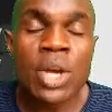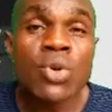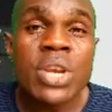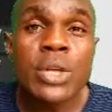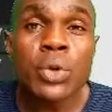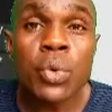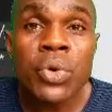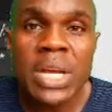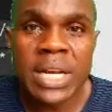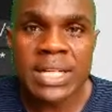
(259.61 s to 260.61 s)
you need to
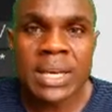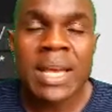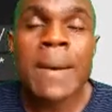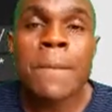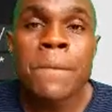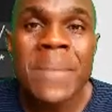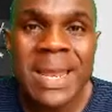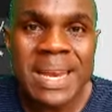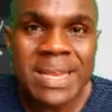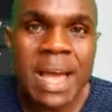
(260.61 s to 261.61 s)
read
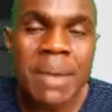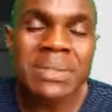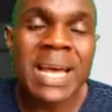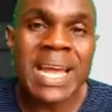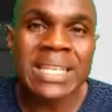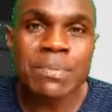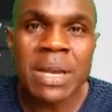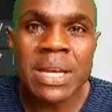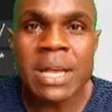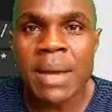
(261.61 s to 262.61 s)
many times and as
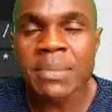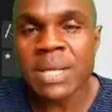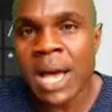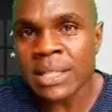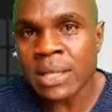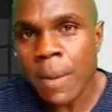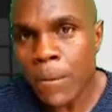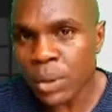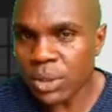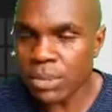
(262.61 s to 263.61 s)
many times as
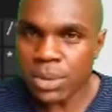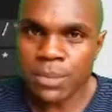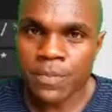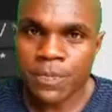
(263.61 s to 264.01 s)
possible.